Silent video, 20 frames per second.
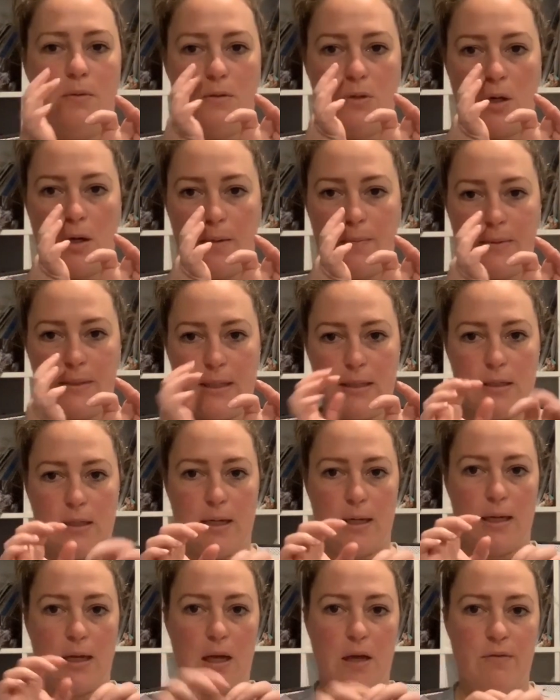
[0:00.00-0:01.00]
type center
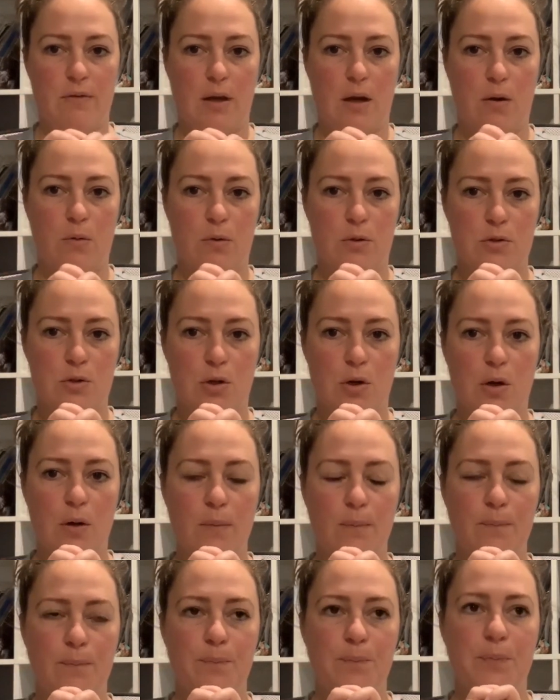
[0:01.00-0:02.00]
and caviar on
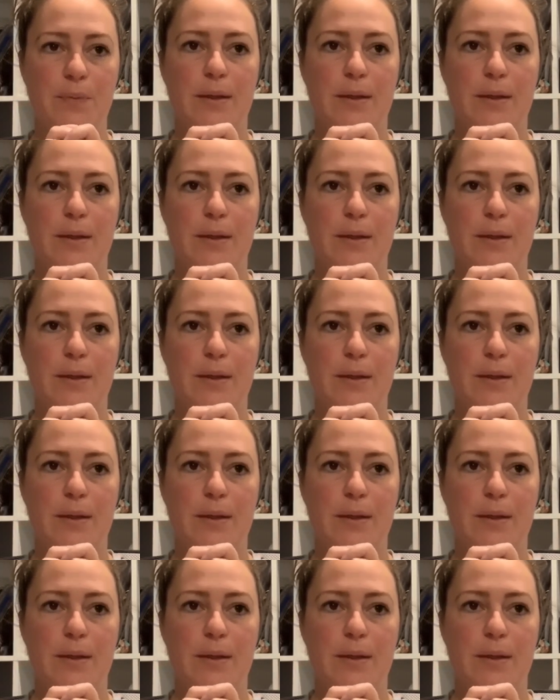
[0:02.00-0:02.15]
top.